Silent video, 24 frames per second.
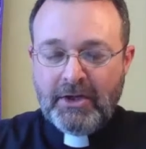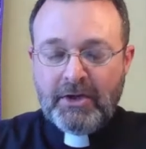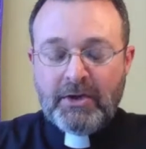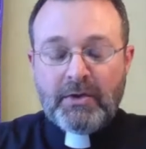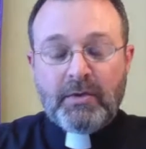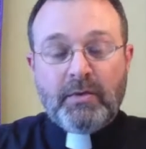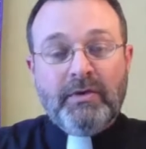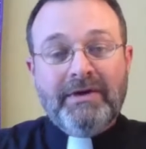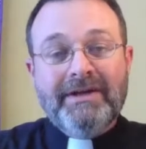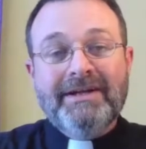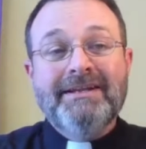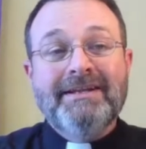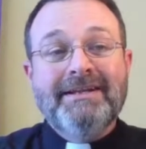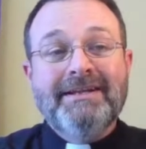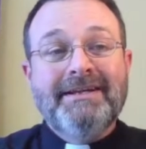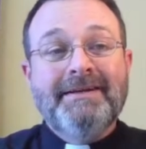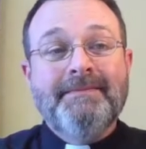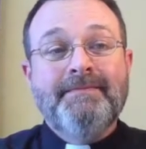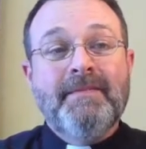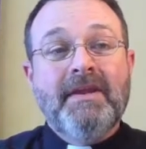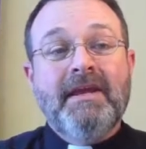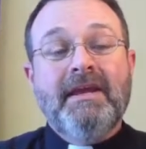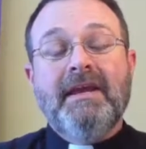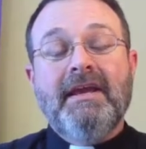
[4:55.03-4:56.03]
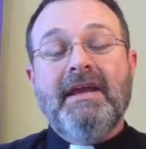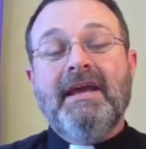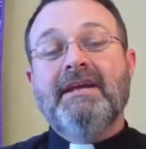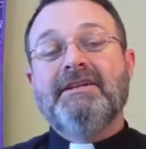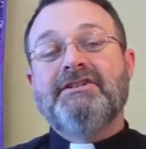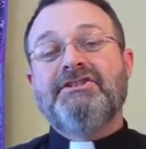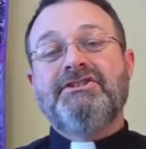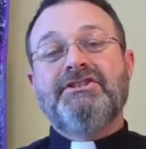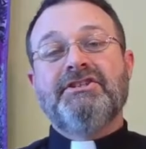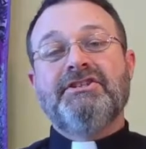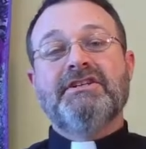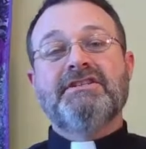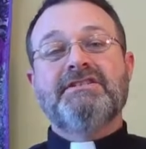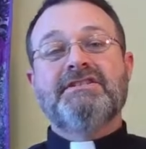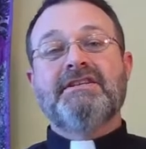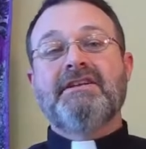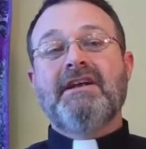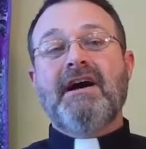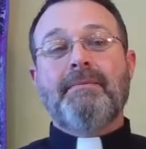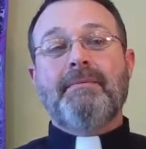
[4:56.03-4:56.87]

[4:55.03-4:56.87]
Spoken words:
Really, it's just an